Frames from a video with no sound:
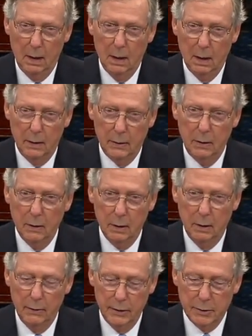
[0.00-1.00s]
A year
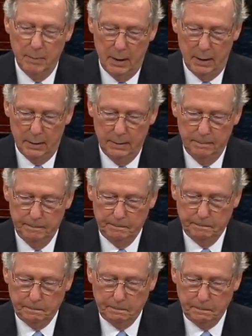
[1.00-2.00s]
ago this month,
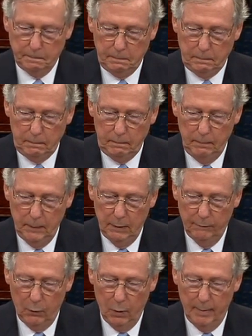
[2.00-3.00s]

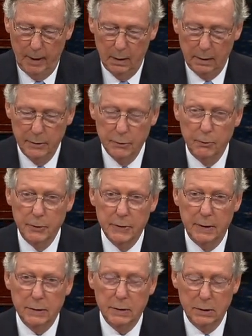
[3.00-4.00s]
four Americans were
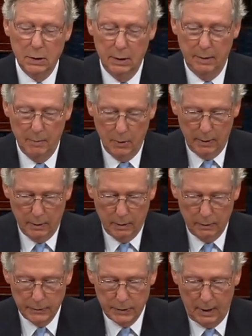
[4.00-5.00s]
senselessly murdered
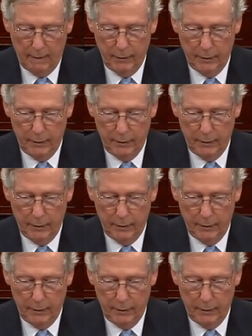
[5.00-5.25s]
on sovereign